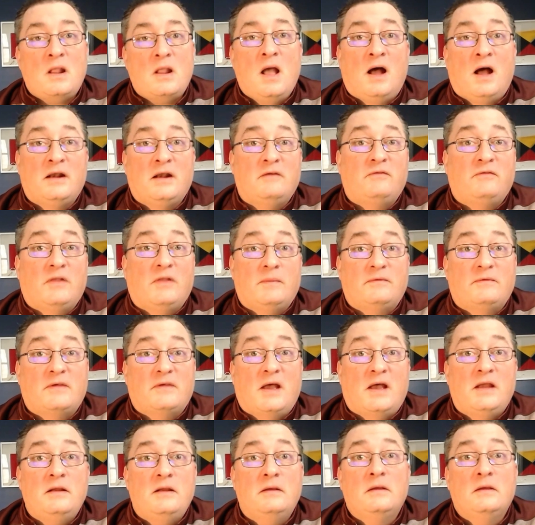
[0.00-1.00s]
On the flip
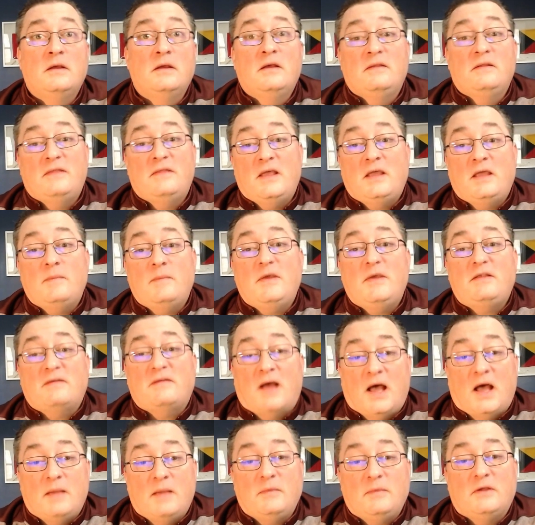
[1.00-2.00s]
side, they can be
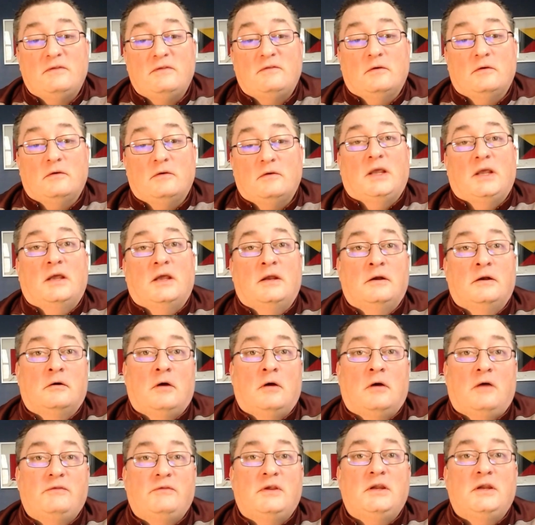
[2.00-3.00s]
time-consuming and
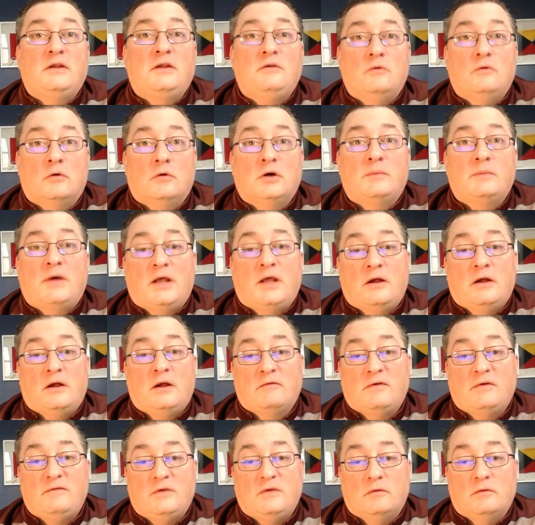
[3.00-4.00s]
are often ignored by our
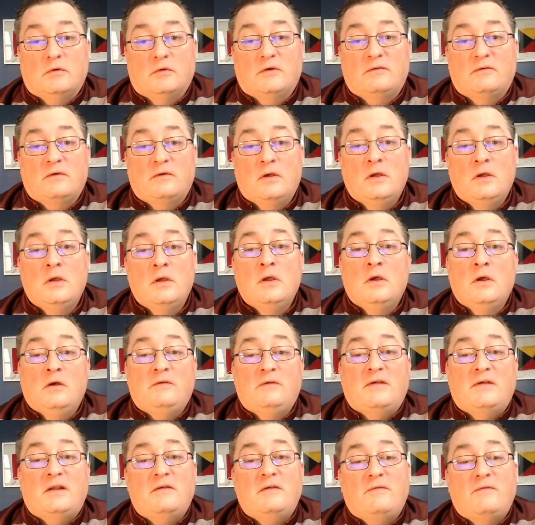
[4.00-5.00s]
reviewers, who
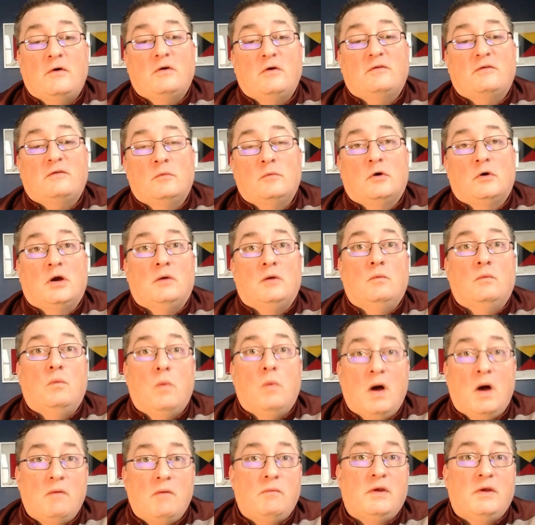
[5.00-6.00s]
tend to focus more on
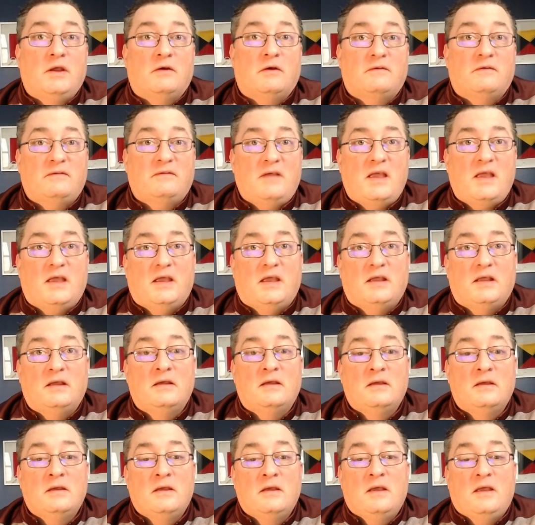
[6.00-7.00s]
what we are saying
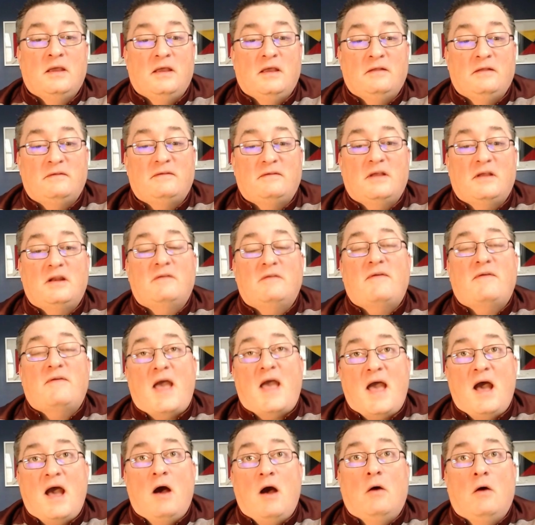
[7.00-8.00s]
instead of
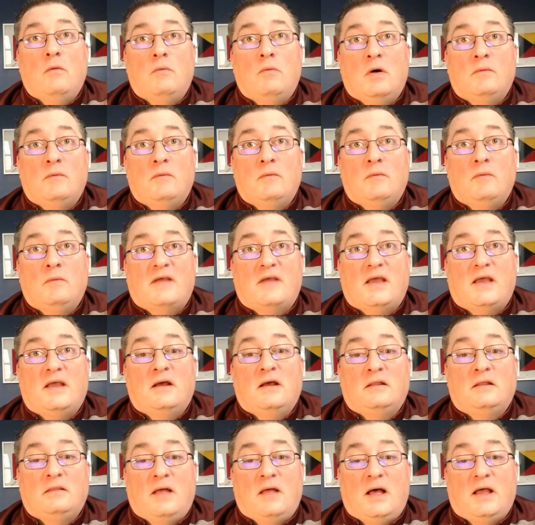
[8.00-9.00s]
how what we say
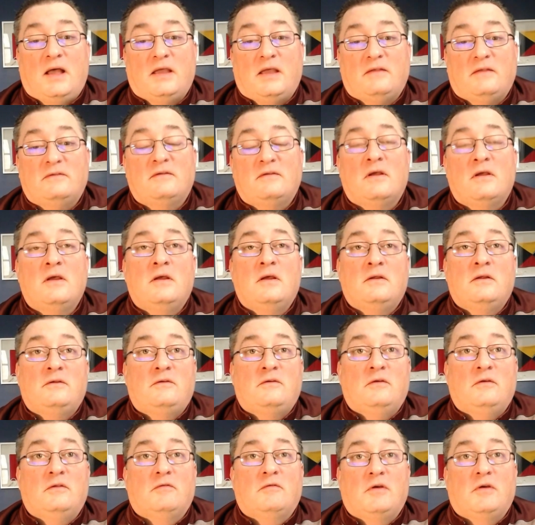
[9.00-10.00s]
aligns
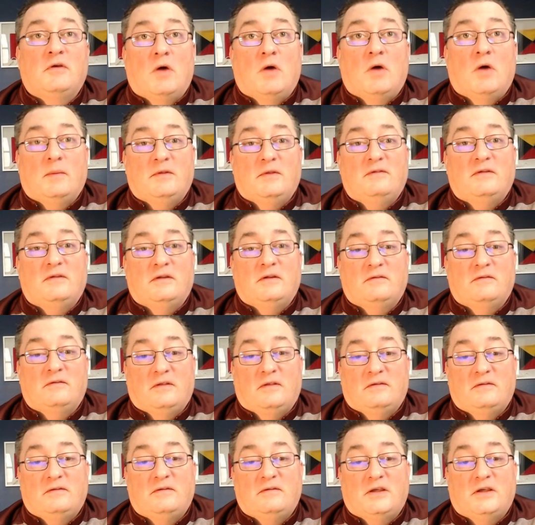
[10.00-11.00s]
to the requirements in the
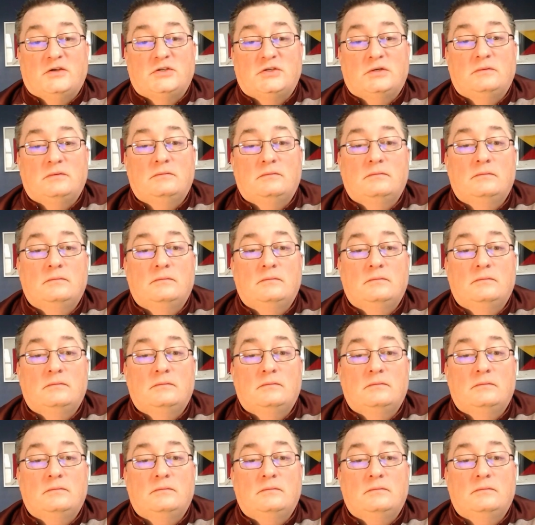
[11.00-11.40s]
solicitation.